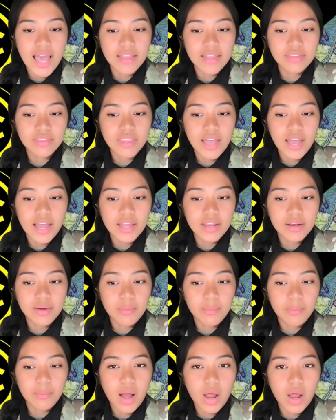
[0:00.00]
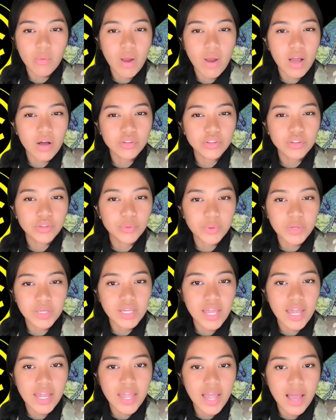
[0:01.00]
and then around
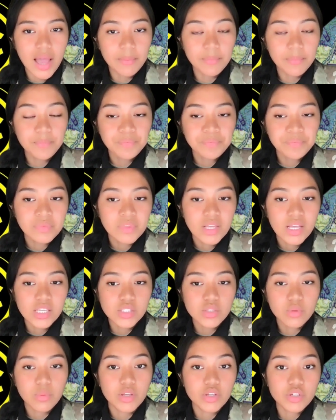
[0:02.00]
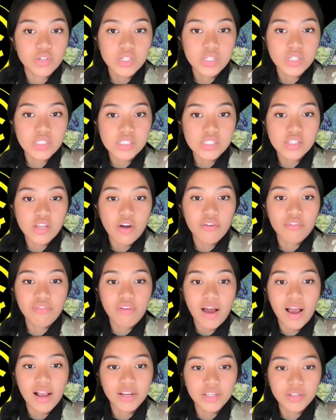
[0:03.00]
3 a.m. is when you're gonna start
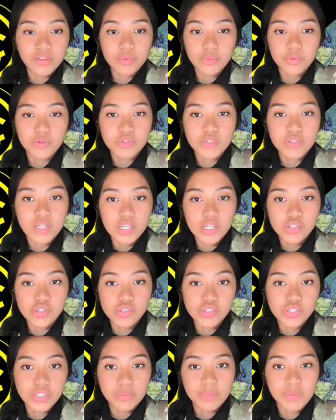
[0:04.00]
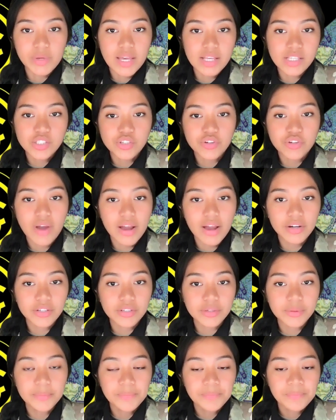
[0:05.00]
filing through to get your GPS
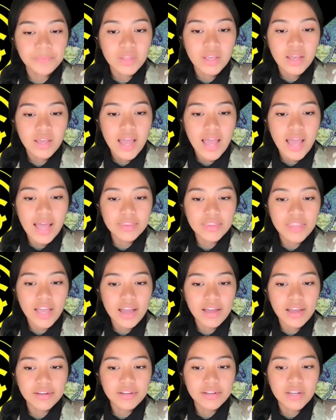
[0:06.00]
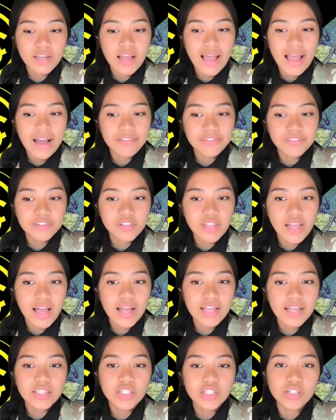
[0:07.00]
tracker. And then after
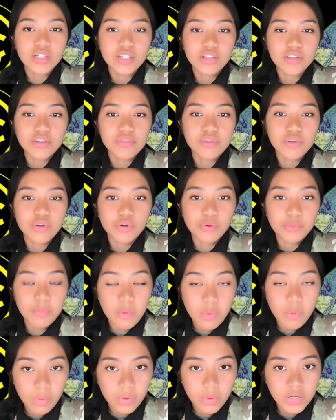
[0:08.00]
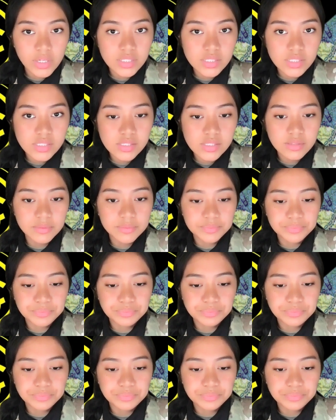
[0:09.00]
that, they're gonna give you your points,